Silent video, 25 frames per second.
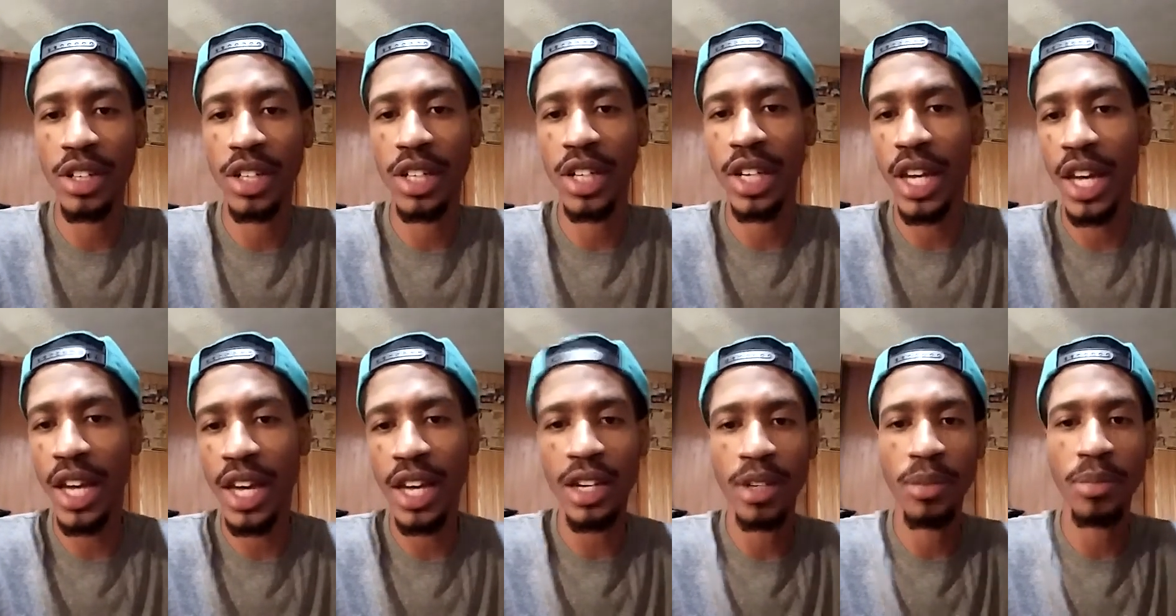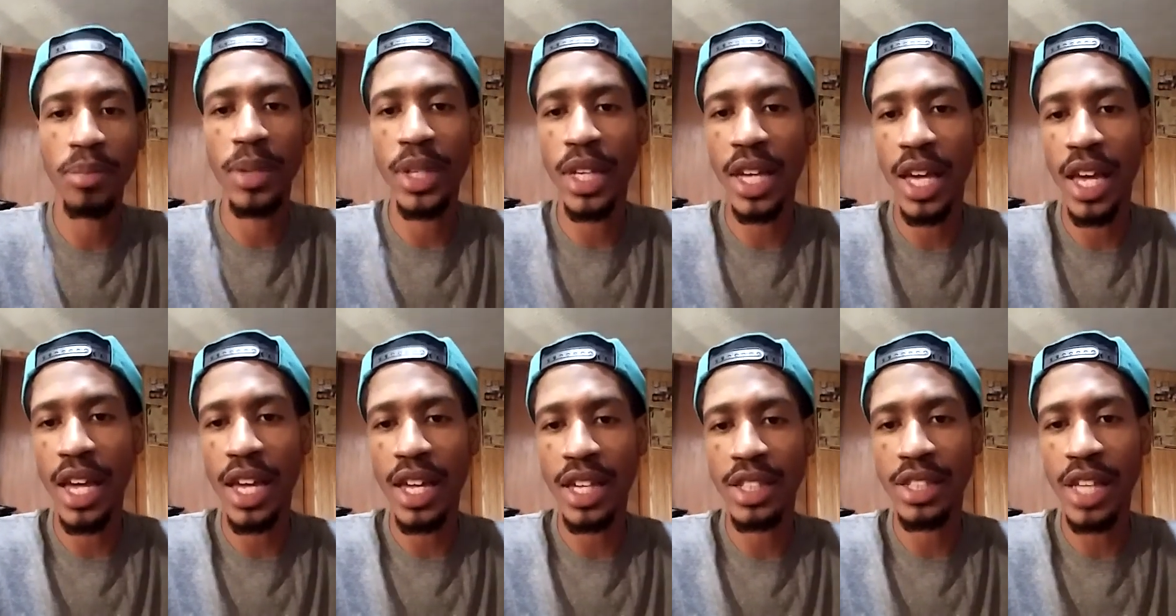Nigga had a big
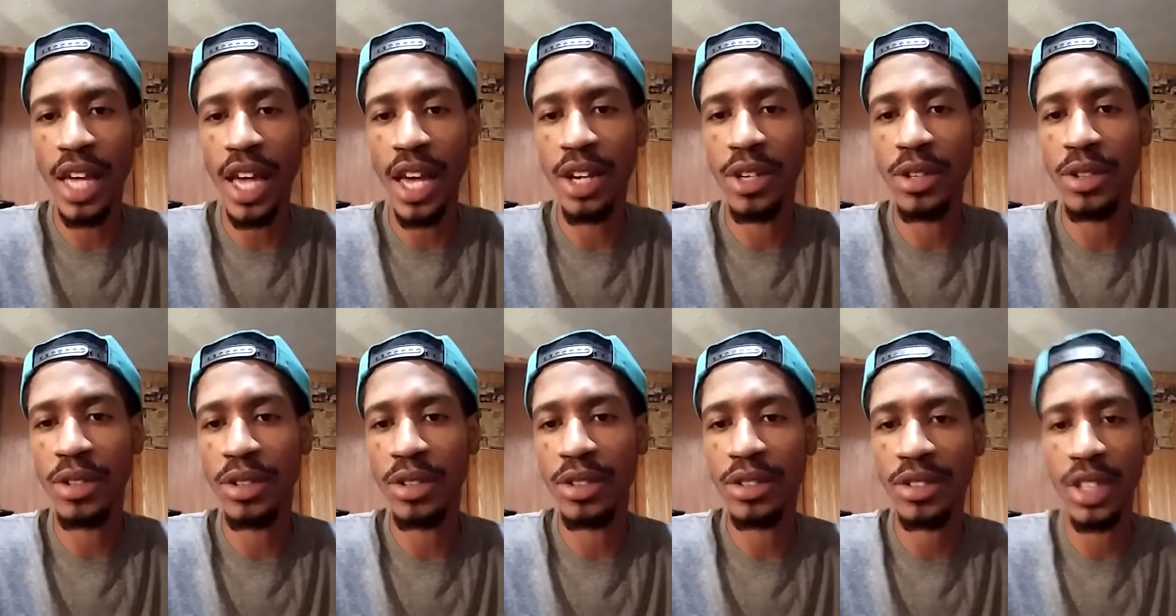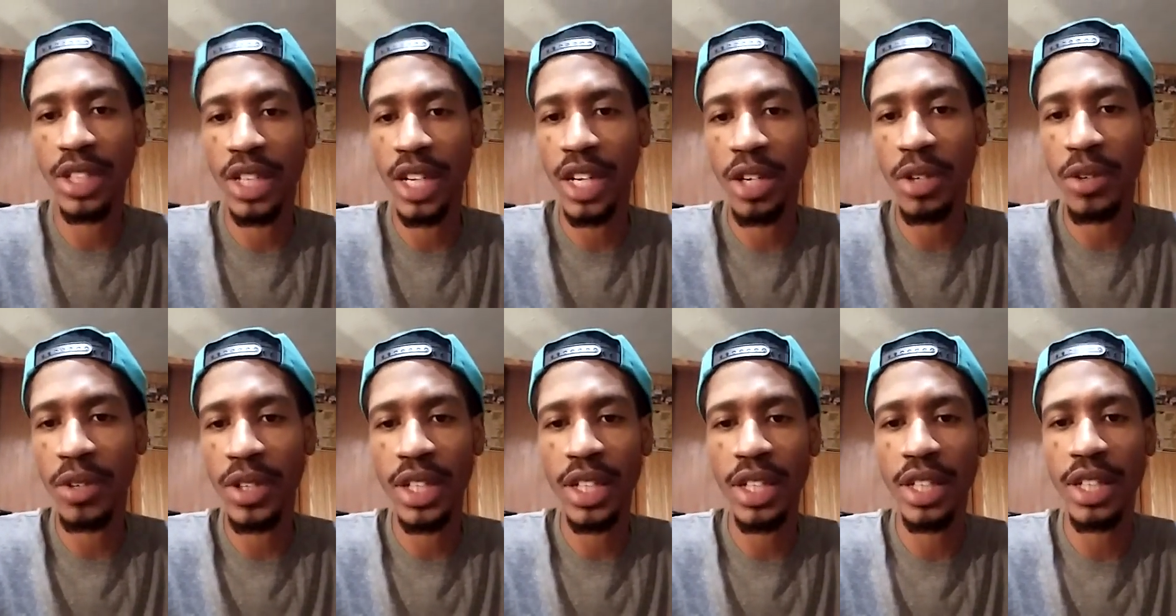ass hat on and
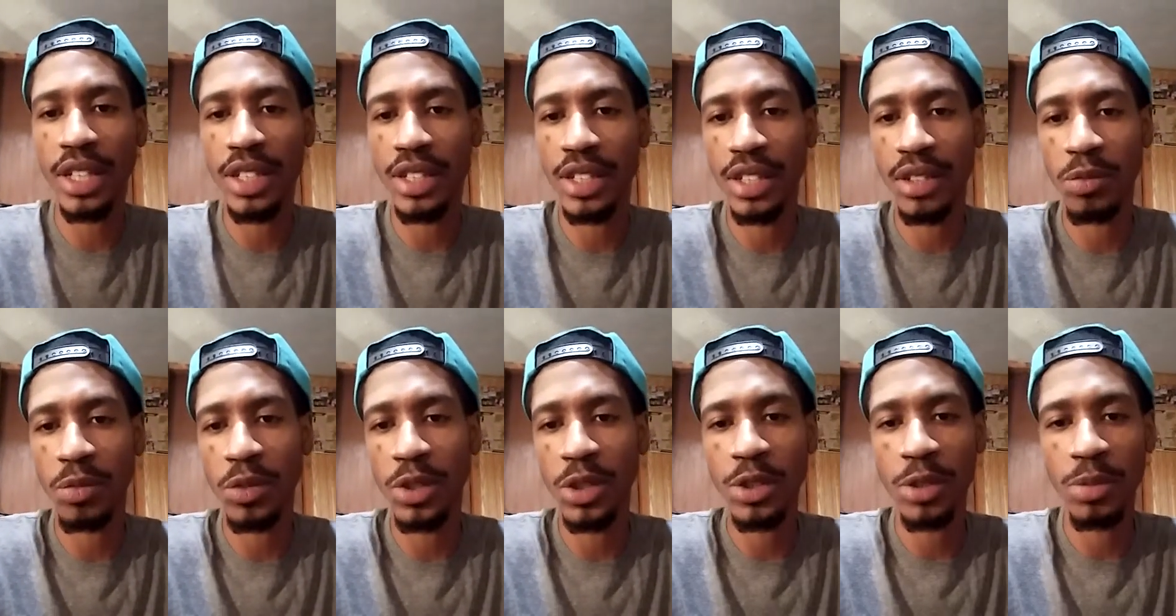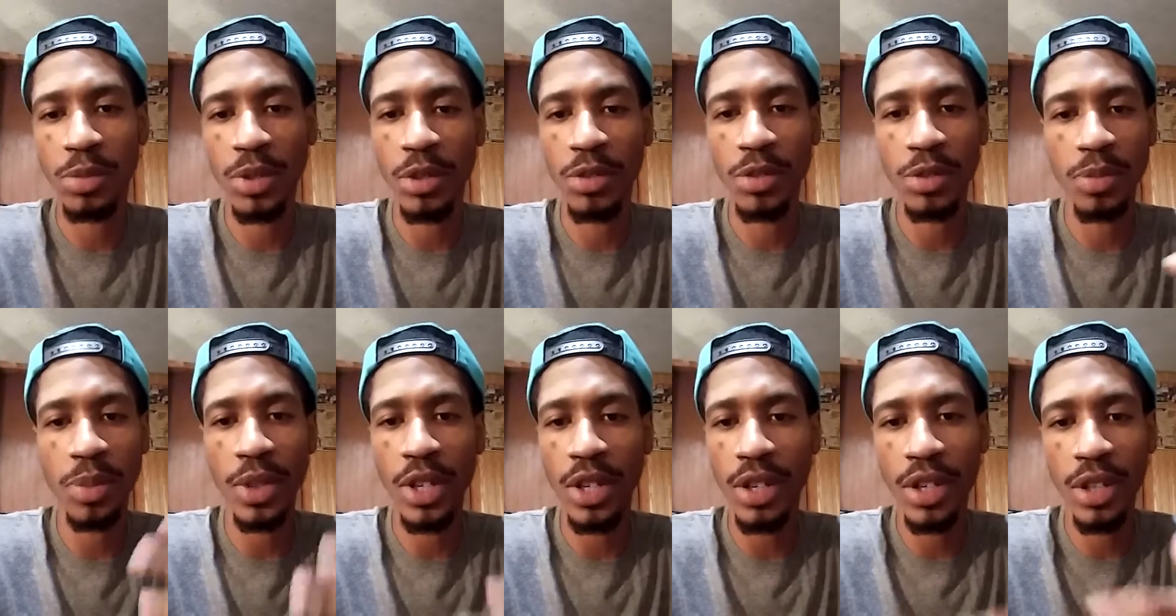earrings, and Will Smith
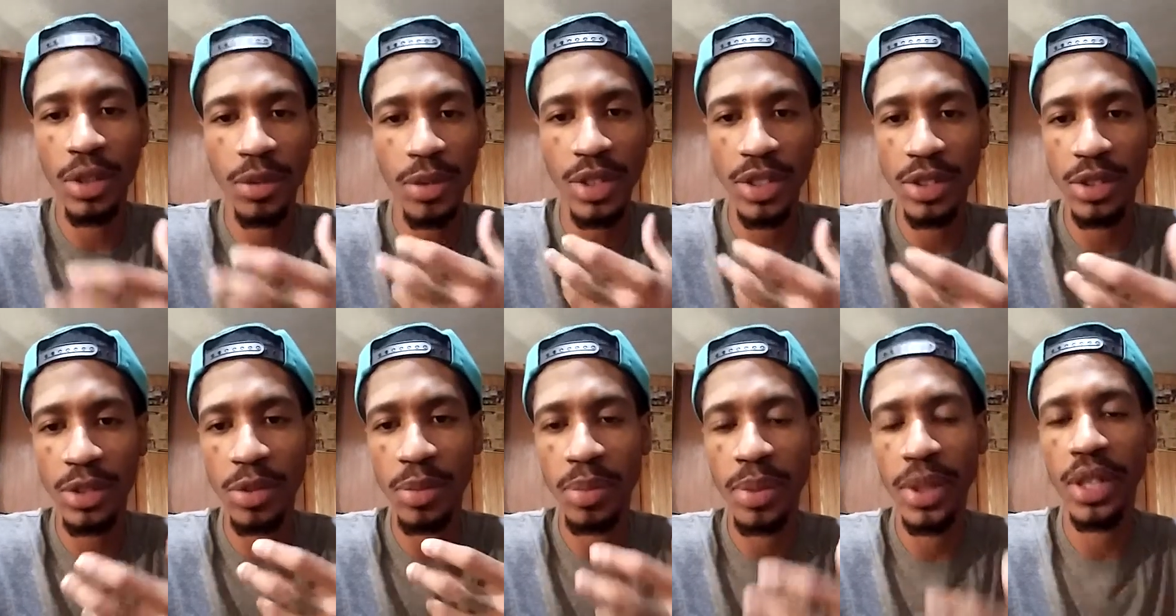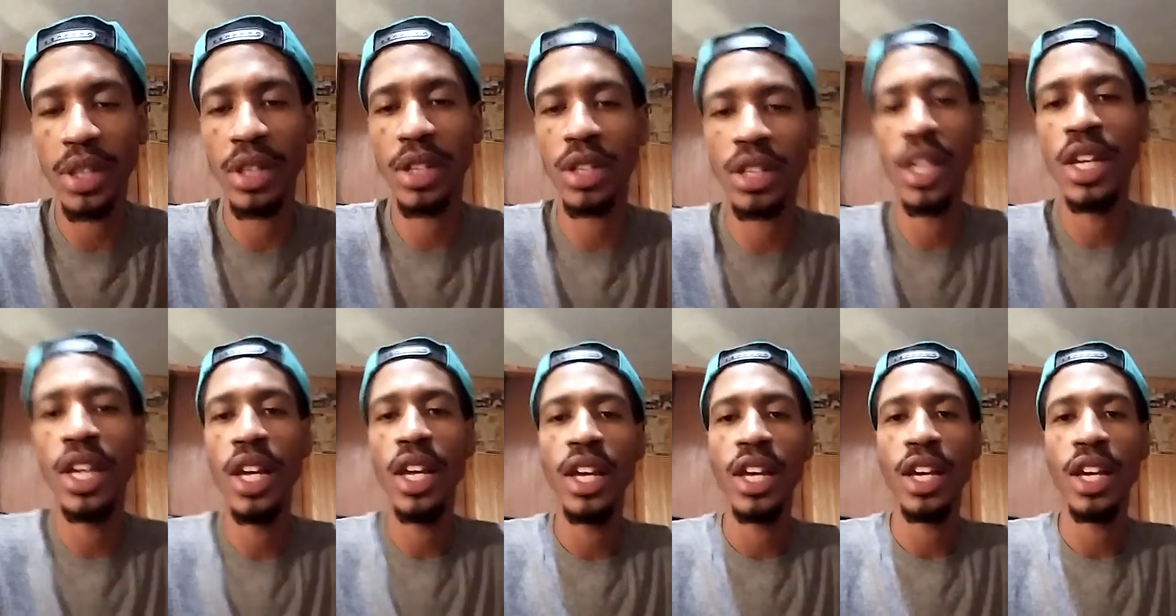was bald with his little beard.